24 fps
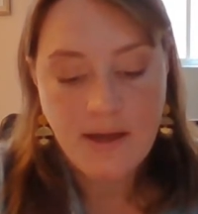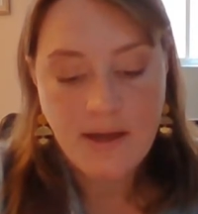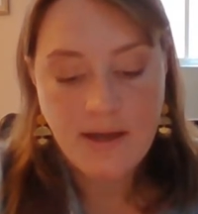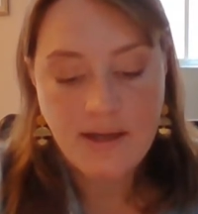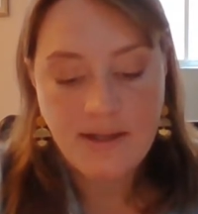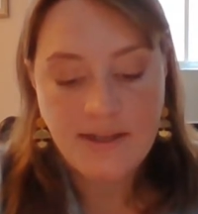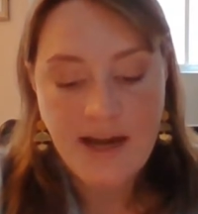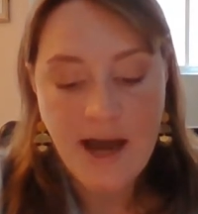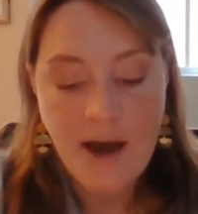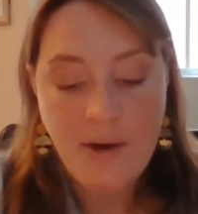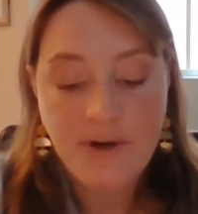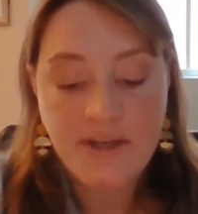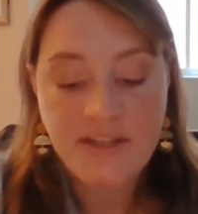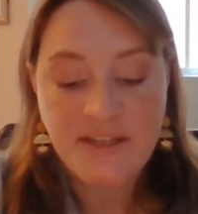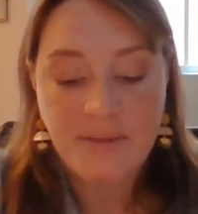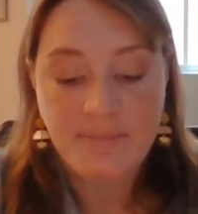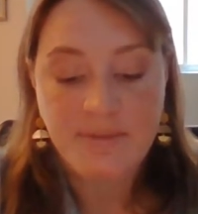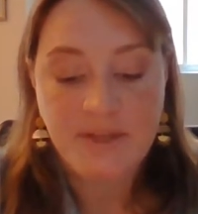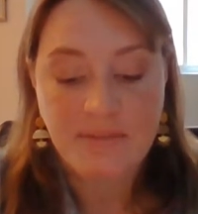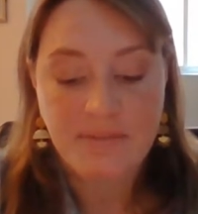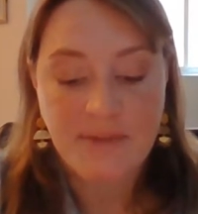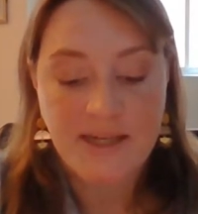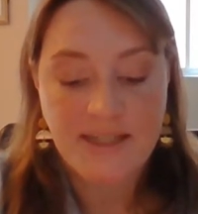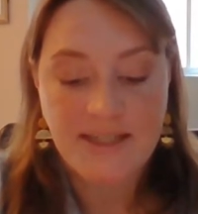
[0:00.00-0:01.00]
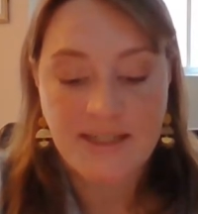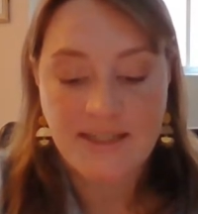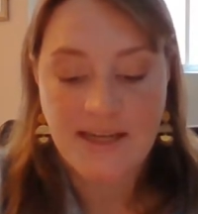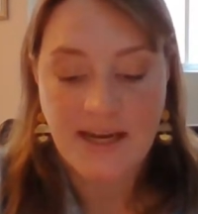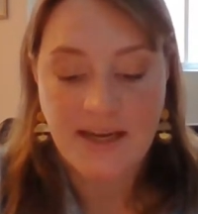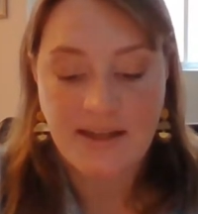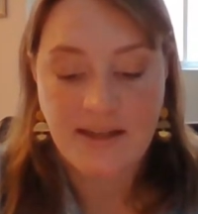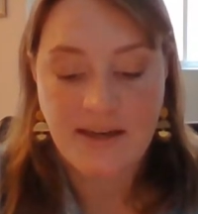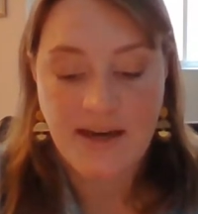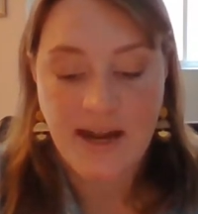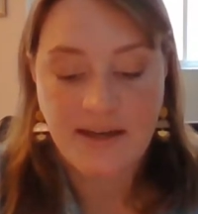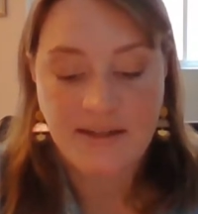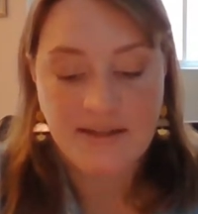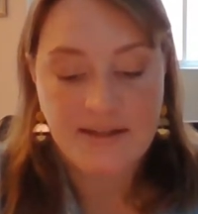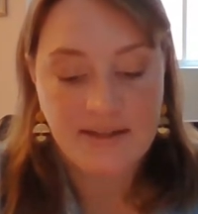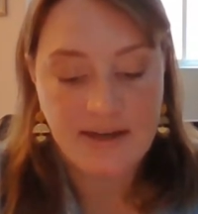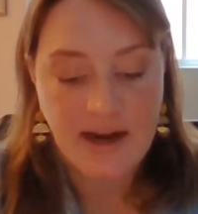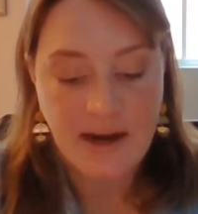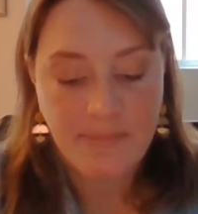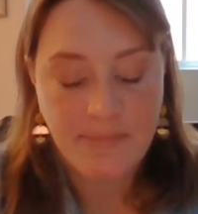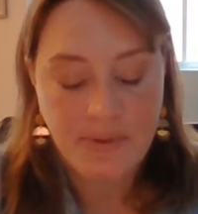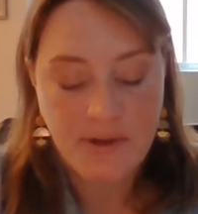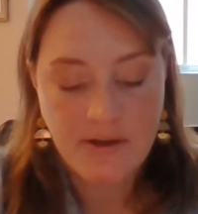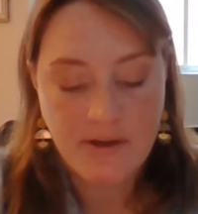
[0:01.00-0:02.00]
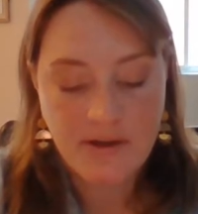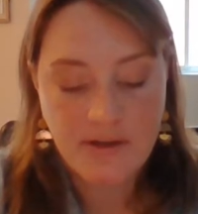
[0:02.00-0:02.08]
Now it is up to me to take the next step.